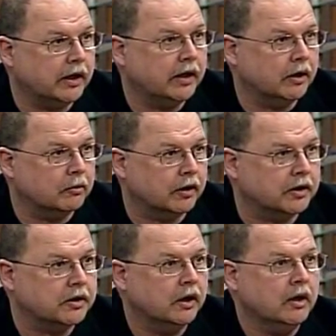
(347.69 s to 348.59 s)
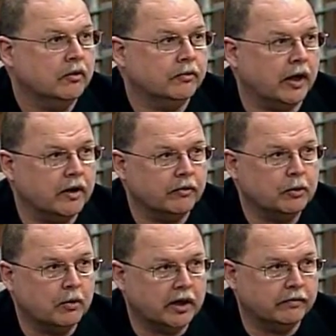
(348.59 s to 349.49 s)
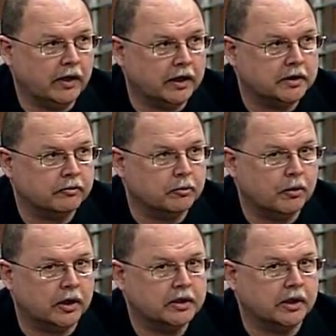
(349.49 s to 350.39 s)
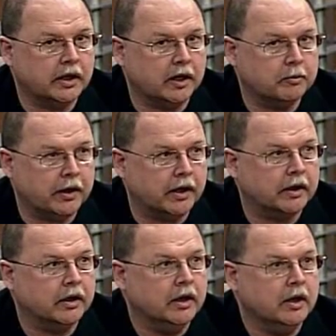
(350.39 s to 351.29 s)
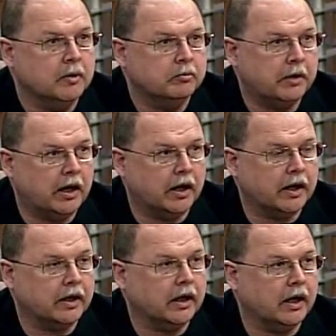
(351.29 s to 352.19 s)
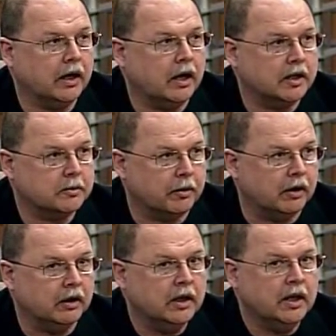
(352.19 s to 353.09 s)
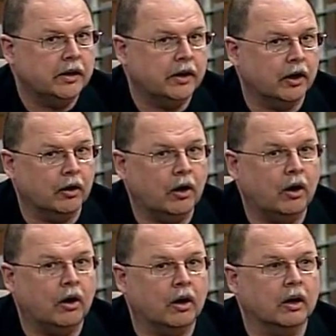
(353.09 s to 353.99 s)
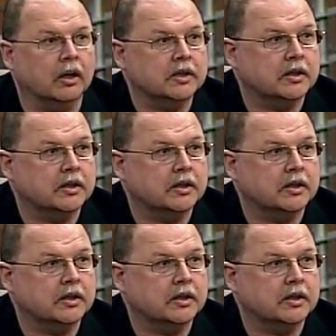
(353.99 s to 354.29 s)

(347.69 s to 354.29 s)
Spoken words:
In other words, for every one event reported to the data bank by a hospital, there are